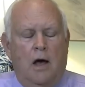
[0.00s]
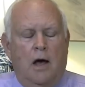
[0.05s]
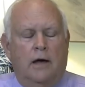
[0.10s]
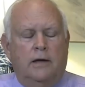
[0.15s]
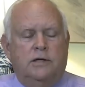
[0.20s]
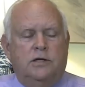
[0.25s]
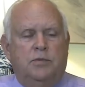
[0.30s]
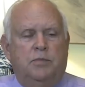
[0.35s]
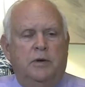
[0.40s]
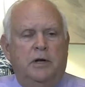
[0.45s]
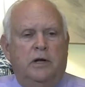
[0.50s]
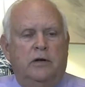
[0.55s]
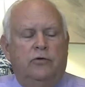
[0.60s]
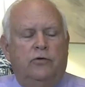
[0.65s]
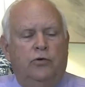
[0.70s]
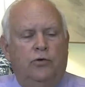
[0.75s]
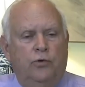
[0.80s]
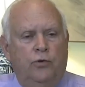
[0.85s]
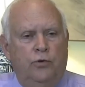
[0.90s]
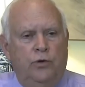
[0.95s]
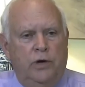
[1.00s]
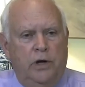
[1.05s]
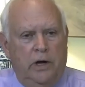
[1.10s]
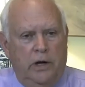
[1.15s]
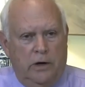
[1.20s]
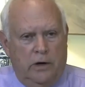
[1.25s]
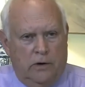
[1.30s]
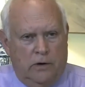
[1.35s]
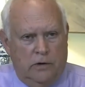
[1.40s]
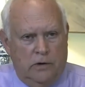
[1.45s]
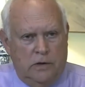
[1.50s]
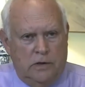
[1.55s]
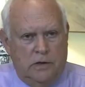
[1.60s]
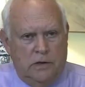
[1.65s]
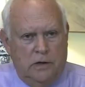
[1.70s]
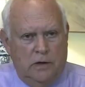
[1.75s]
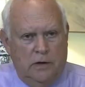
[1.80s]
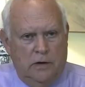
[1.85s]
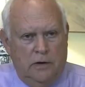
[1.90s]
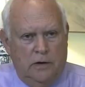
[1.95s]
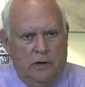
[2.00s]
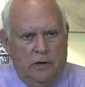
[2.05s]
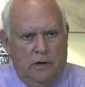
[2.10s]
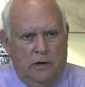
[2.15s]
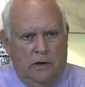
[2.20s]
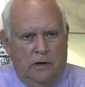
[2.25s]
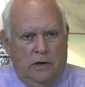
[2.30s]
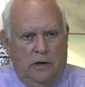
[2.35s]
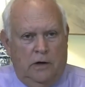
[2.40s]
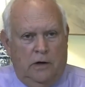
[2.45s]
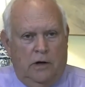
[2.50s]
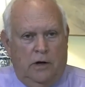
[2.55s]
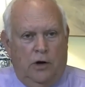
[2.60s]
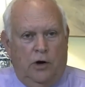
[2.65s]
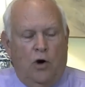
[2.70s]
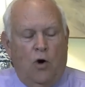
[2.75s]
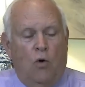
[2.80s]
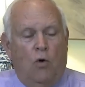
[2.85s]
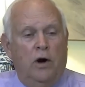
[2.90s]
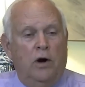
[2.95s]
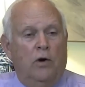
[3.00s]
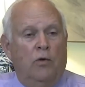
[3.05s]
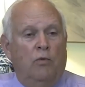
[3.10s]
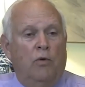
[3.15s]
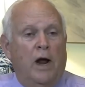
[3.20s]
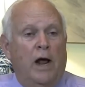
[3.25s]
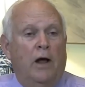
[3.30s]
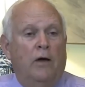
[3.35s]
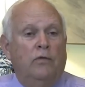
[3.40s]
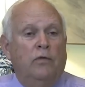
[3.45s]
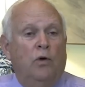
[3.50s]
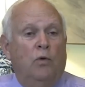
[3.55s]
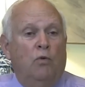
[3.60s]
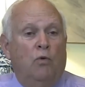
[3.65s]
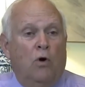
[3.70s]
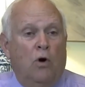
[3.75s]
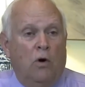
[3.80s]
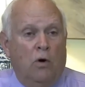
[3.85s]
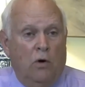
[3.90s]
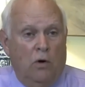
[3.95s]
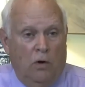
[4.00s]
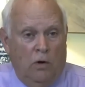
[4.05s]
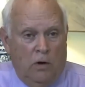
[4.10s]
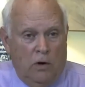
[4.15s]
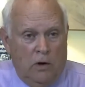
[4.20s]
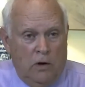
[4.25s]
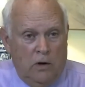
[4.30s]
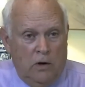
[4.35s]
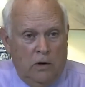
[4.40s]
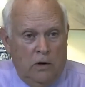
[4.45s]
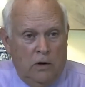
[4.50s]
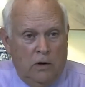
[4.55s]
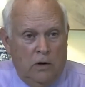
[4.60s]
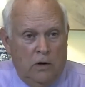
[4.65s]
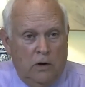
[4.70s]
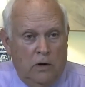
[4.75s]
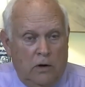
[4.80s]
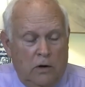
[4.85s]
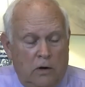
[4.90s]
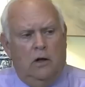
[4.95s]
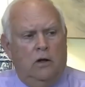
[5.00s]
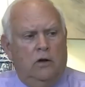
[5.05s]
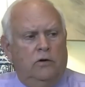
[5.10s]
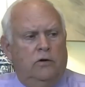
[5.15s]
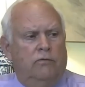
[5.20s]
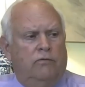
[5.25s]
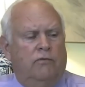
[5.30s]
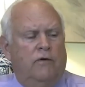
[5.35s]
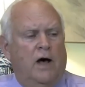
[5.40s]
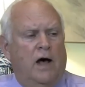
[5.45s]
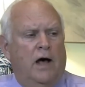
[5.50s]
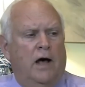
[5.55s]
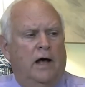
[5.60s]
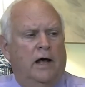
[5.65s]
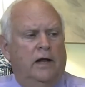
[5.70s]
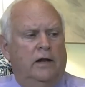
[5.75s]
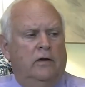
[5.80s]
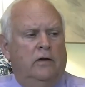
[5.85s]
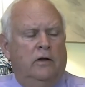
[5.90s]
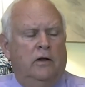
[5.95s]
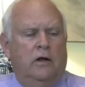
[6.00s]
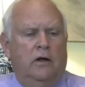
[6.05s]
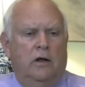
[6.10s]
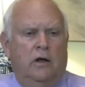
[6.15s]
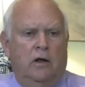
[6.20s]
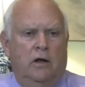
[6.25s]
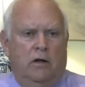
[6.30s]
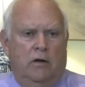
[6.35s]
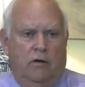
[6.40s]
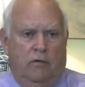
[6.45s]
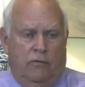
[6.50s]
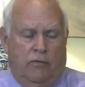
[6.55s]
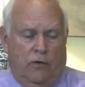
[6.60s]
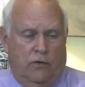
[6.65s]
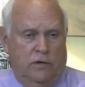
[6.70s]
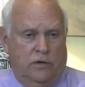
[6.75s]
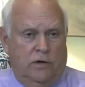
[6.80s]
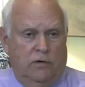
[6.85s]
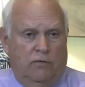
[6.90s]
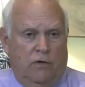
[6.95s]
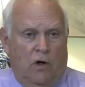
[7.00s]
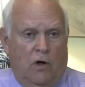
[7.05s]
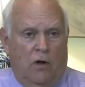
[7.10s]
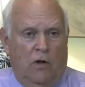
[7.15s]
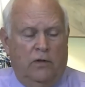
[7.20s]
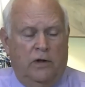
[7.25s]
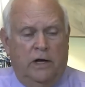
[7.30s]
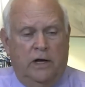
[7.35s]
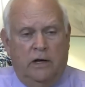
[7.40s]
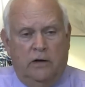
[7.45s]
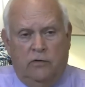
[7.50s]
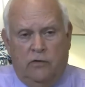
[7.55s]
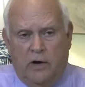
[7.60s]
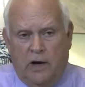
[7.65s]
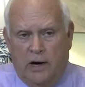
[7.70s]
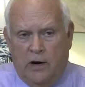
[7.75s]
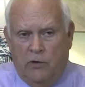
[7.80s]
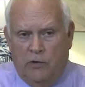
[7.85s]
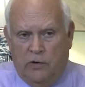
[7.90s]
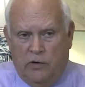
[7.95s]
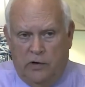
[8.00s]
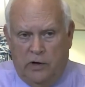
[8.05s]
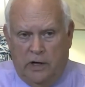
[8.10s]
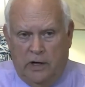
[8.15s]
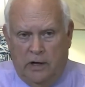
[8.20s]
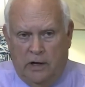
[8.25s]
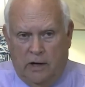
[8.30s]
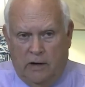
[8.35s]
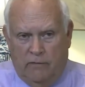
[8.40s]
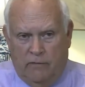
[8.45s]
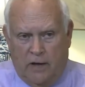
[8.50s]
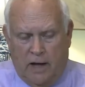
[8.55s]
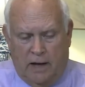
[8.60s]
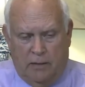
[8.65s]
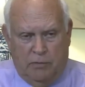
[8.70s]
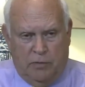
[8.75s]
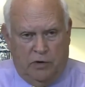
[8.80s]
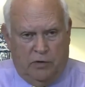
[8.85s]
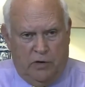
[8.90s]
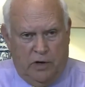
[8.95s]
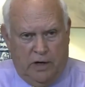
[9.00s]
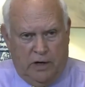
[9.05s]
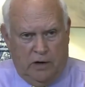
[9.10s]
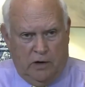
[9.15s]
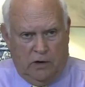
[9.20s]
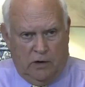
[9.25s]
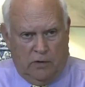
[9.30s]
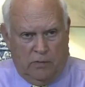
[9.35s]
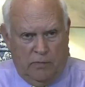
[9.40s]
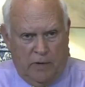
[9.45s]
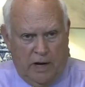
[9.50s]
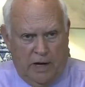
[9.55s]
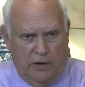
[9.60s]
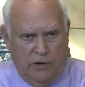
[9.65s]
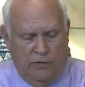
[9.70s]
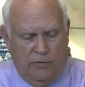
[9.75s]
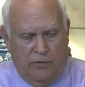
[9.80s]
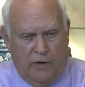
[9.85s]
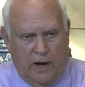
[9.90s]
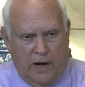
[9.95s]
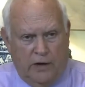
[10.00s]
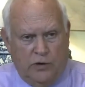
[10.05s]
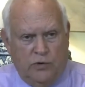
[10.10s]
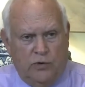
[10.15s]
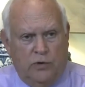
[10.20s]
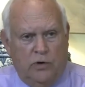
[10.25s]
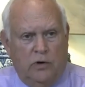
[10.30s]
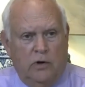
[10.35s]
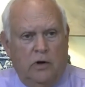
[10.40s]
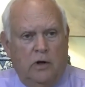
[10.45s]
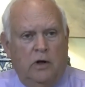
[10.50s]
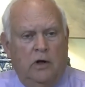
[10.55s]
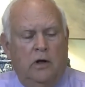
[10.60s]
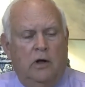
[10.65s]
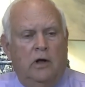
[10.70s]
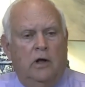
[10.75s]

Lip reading: I spent 2 years going around the world to find, first of all, the integrity of that particular manufacturer,